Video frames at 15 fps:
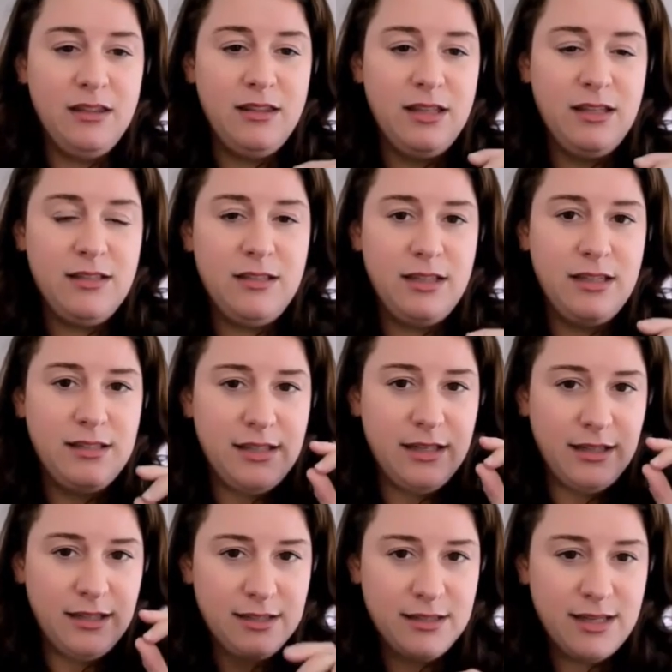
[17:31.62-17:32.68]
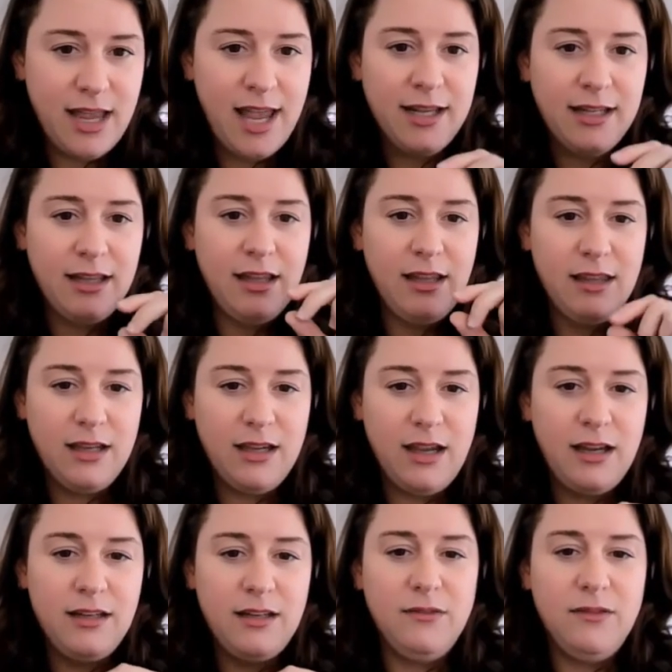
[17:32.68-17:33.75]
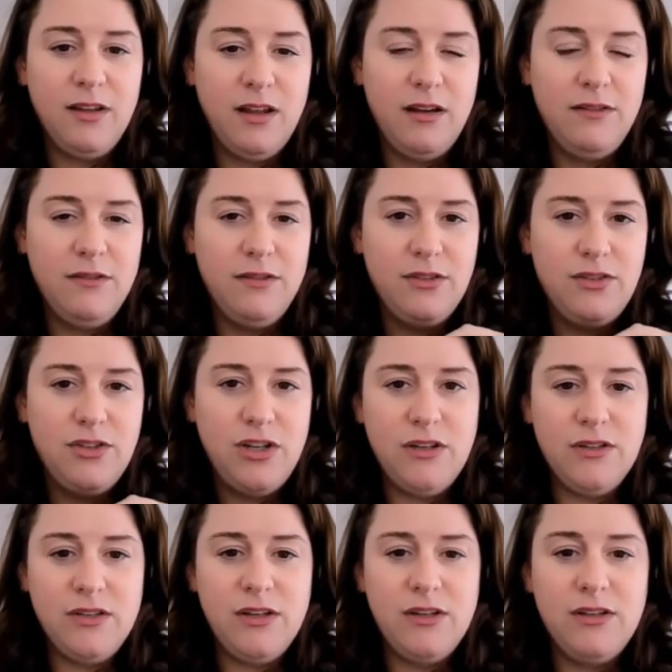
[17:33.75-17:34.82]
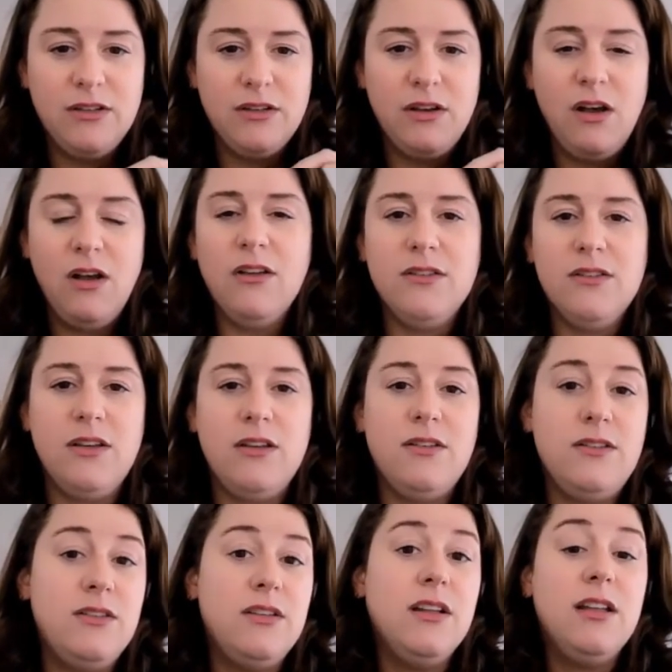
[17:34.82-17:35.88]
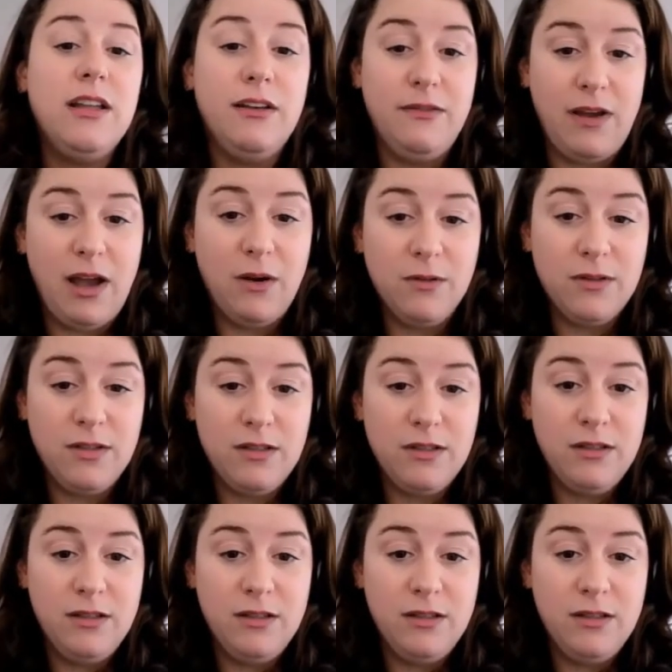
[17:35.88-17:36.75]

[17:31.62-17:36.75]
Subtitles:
this is exactly the kind of love Jesus calls us to live out.